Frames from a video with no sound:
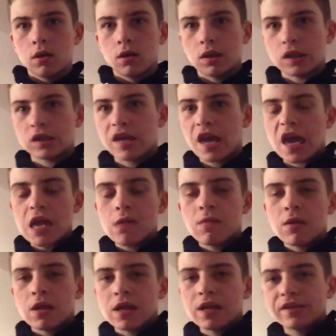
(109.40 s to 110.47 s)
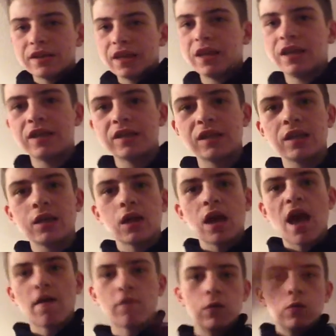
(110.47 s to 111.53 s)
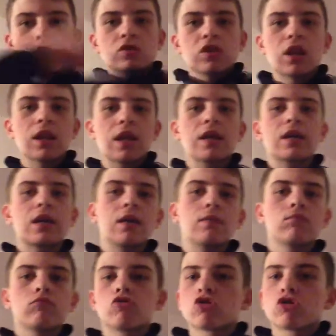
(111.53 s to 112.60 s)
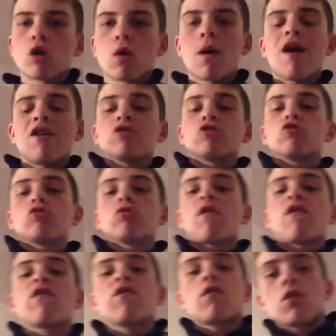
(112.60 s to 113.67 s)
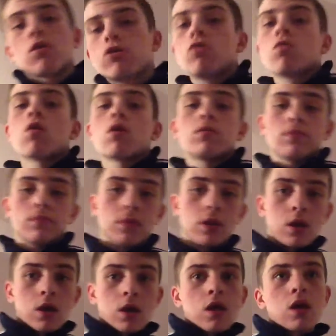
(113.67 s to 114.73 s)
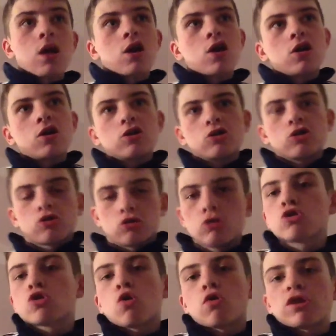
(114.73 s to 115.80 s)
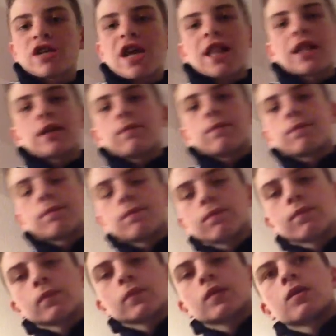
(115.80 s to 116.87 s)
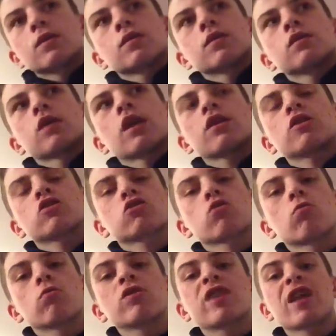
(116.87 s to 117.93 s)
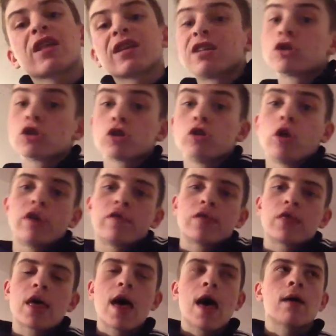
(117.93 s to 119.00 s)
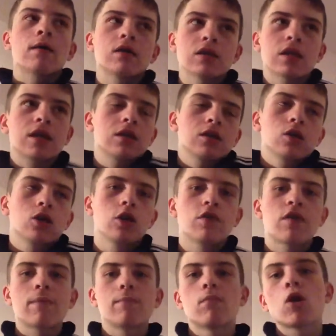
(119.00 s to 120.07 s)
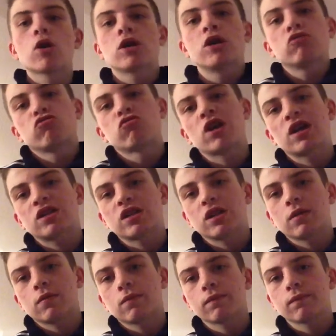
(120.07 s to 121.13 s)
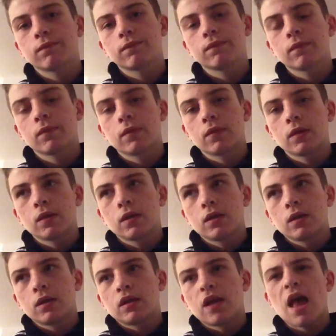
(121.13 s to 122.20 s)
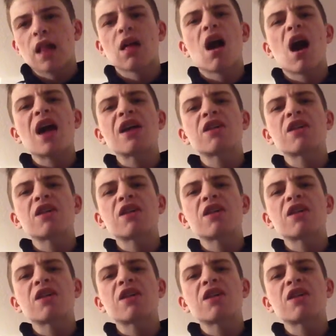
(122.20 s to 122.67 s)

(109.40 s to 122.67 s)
This game is easy. Everyone's going to like it. Just go out and do the fuck you want. Screw storytelling. Like, the storytelling is just not even there. Like, you could have had monkeys write it. Hell, I